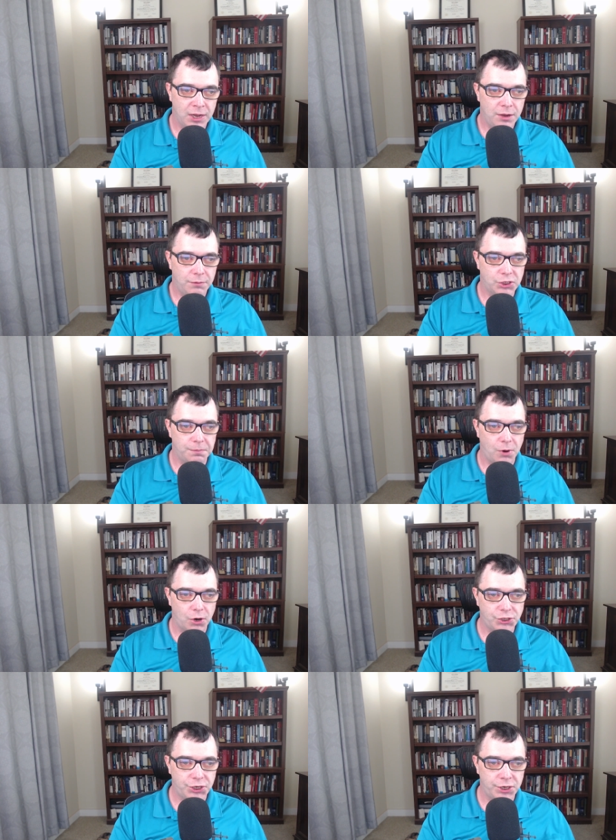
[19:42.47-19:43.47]
was
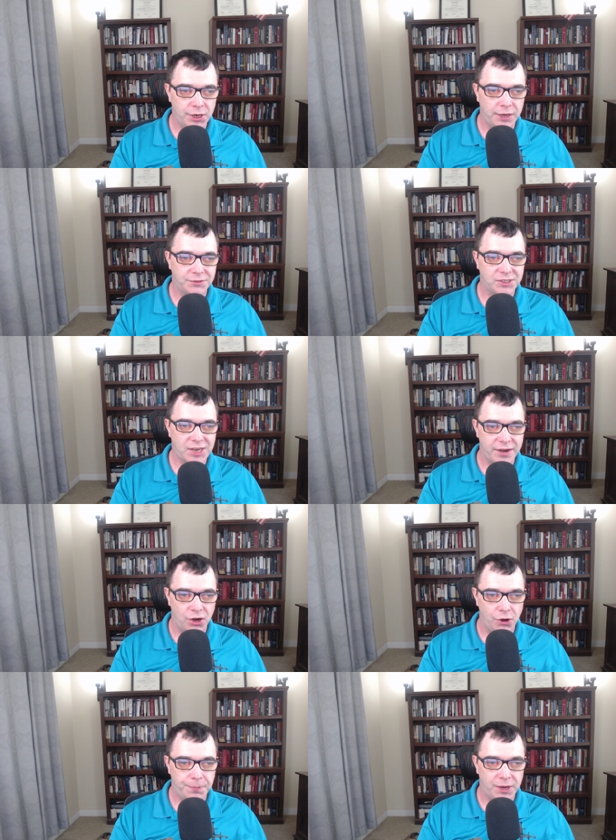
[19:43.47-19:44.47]
Marcion of
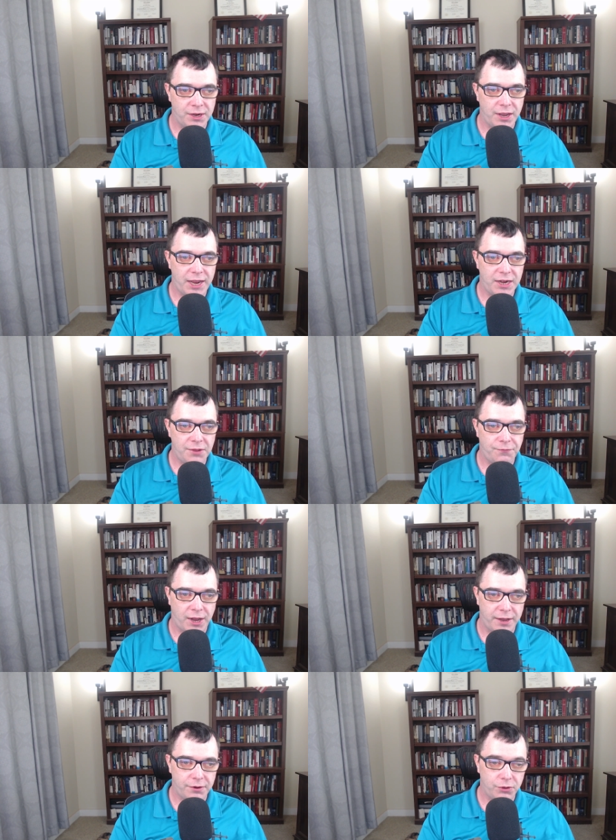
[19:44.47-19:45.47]
Sinope in
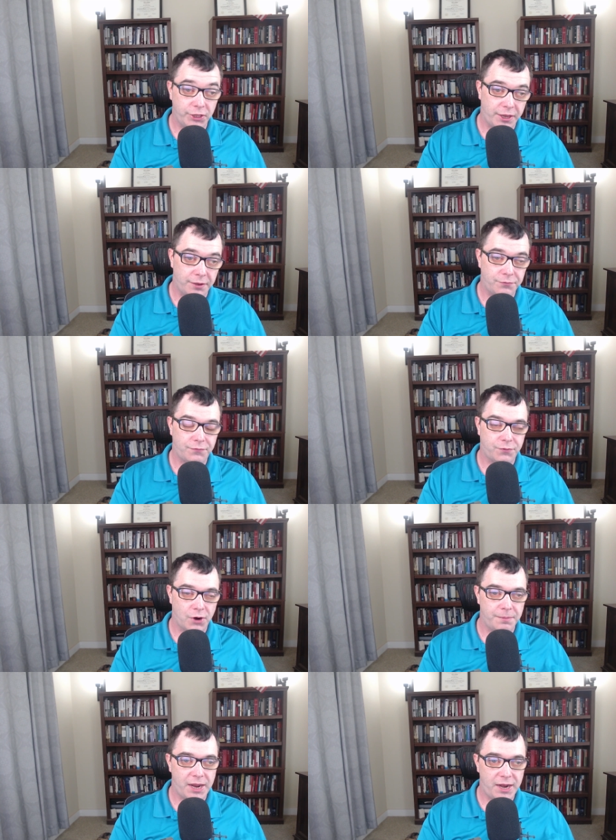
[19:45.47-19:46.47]
eighty-five, who lived
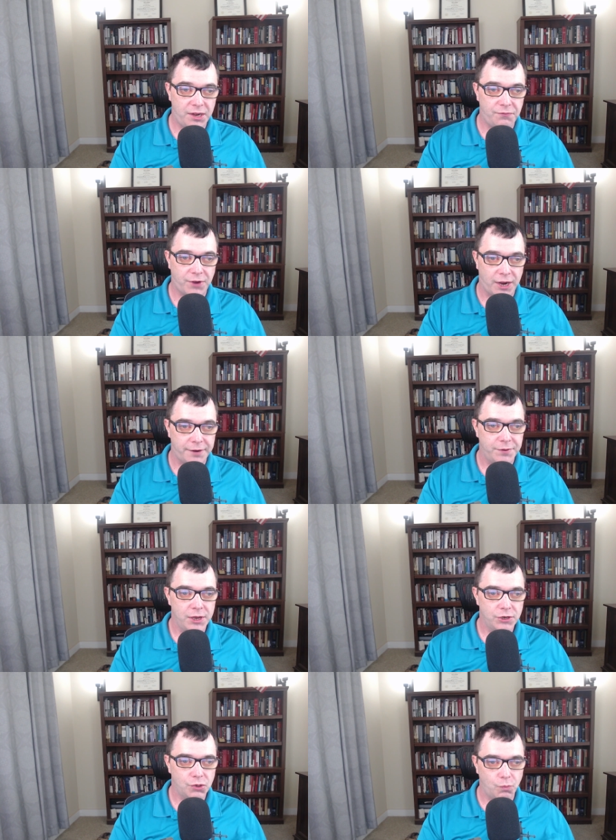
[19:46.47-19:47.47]
from eighty-five
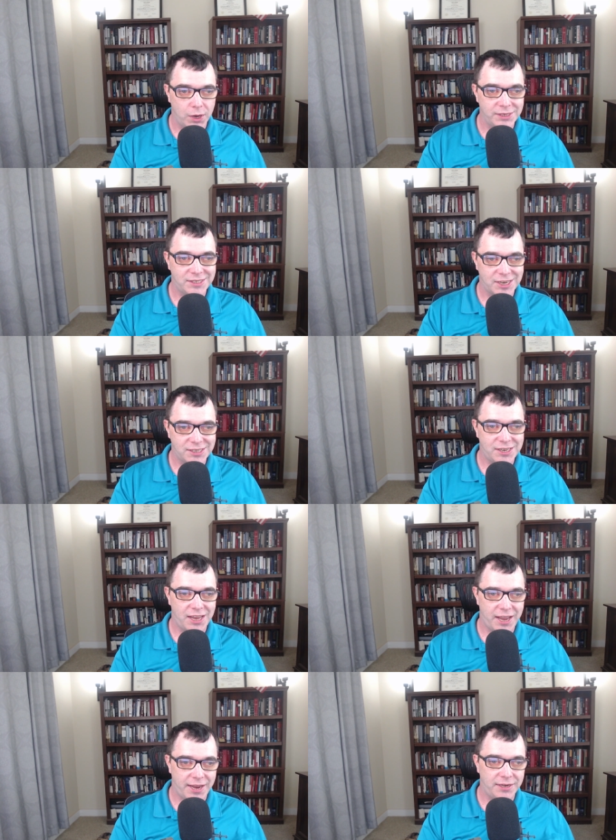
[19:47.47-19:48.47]
to one
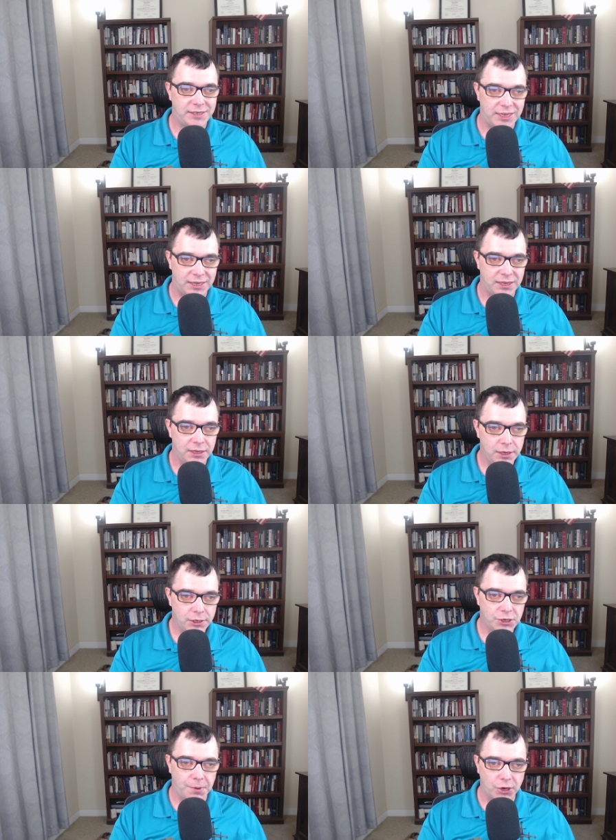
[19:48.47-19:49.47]
sixty A D
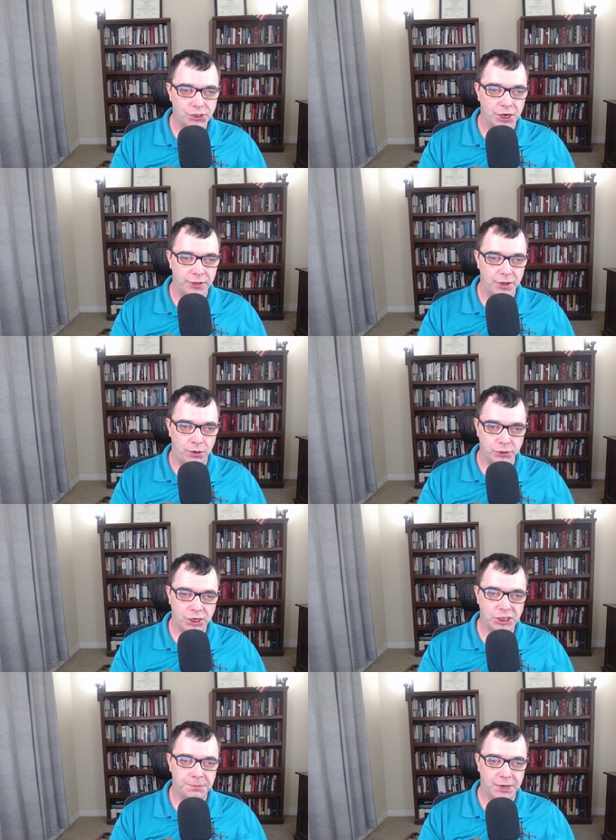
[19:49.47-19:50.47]
To Marcion, the Old
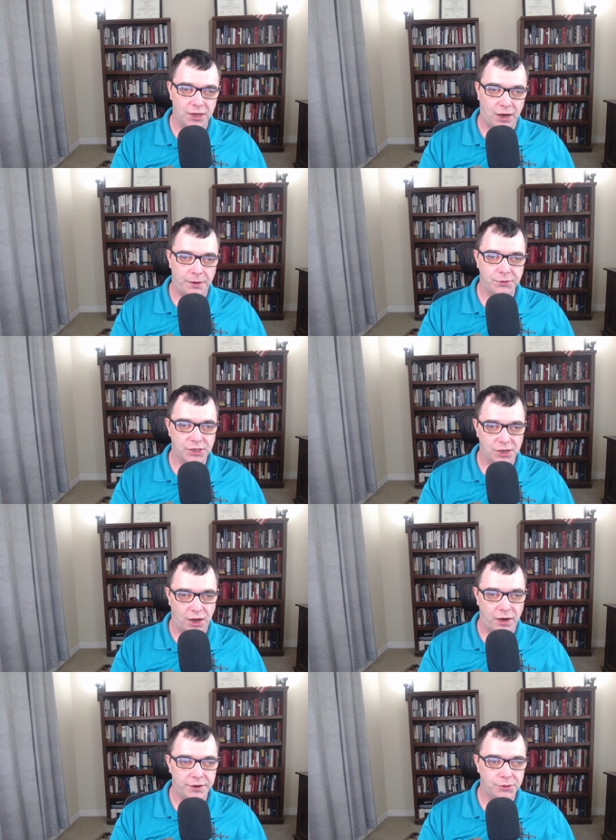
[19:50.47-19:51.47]
Testament God was a
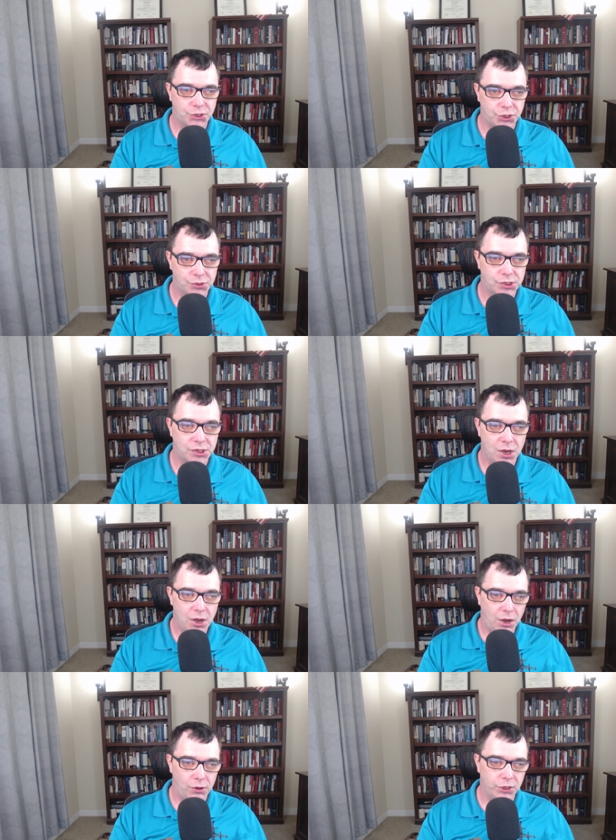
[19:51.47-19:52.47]
God who chooses
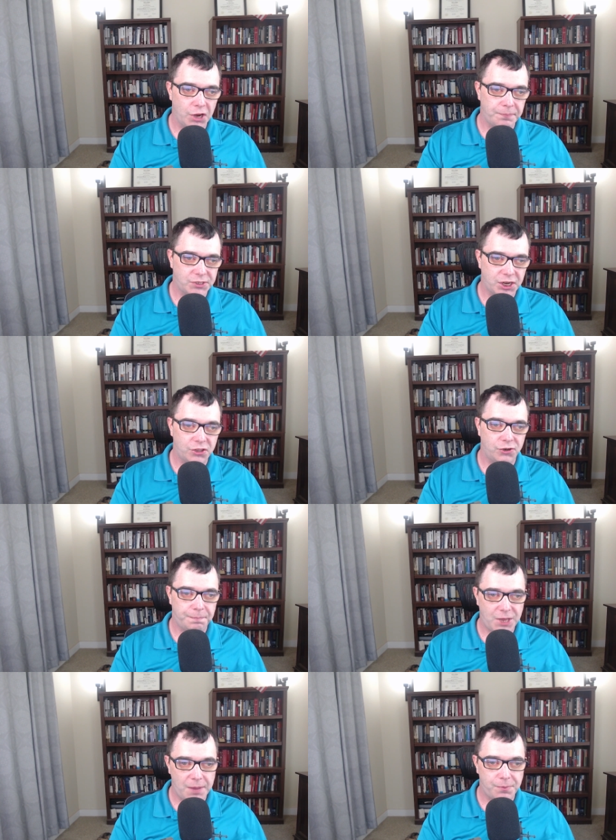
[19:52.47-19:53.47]
only a particular
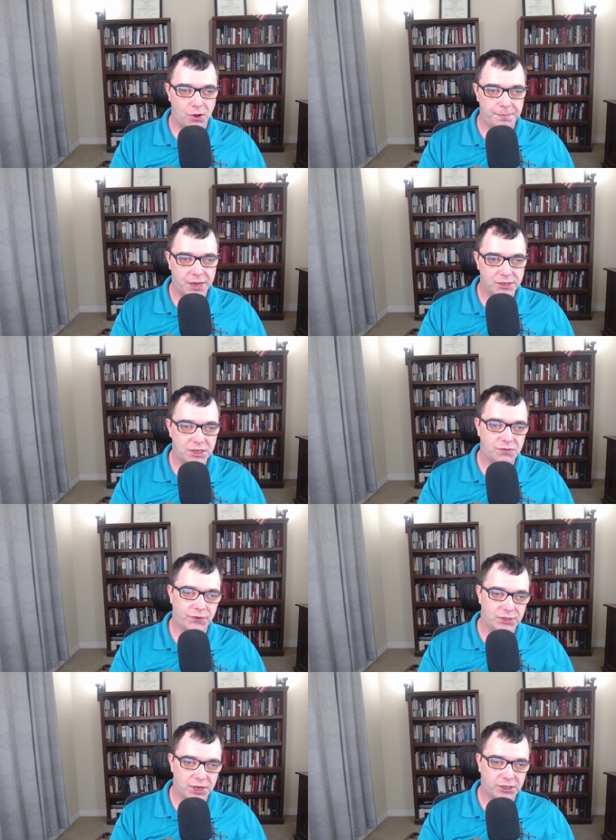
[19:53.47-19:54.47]
people because he's
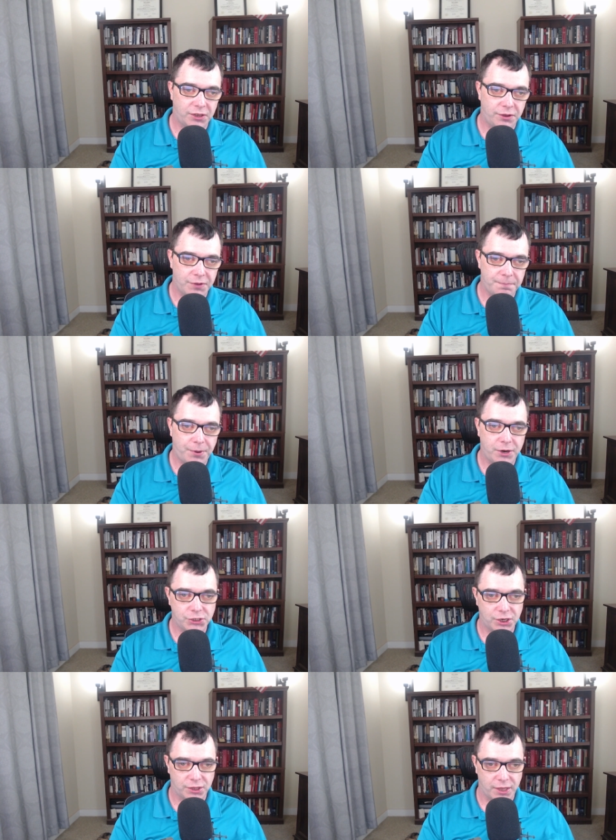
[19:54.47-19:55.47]
vindictive in
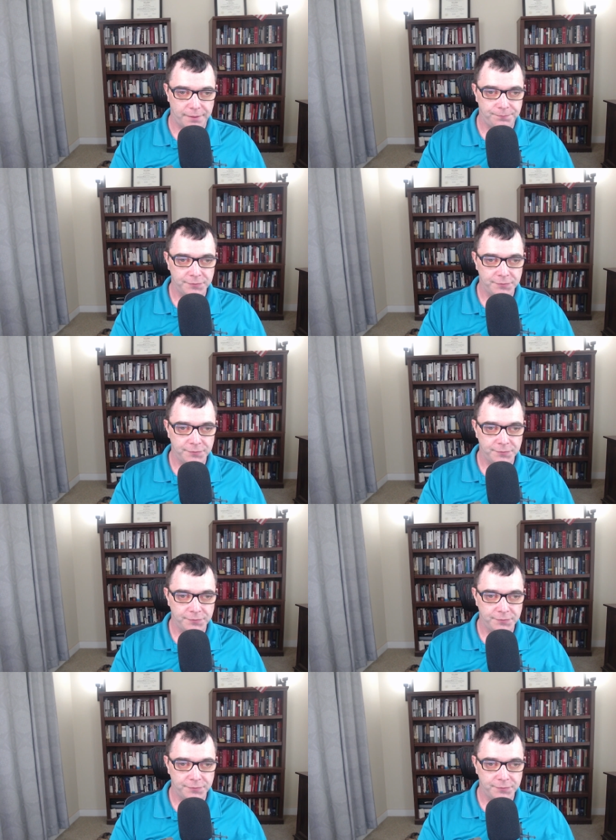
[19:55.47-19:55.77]
punishing them.